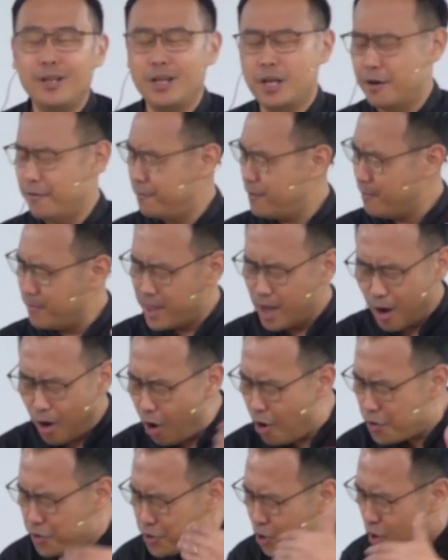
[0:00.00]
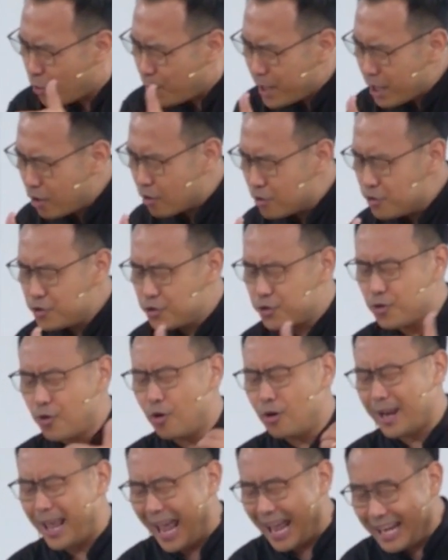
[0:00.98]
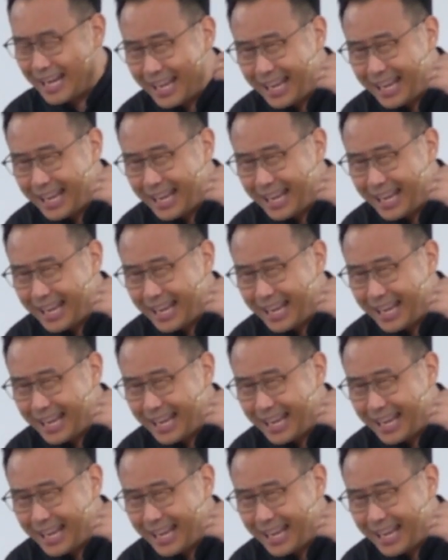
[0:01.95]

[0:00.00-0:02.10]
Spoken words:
from the ongoing control and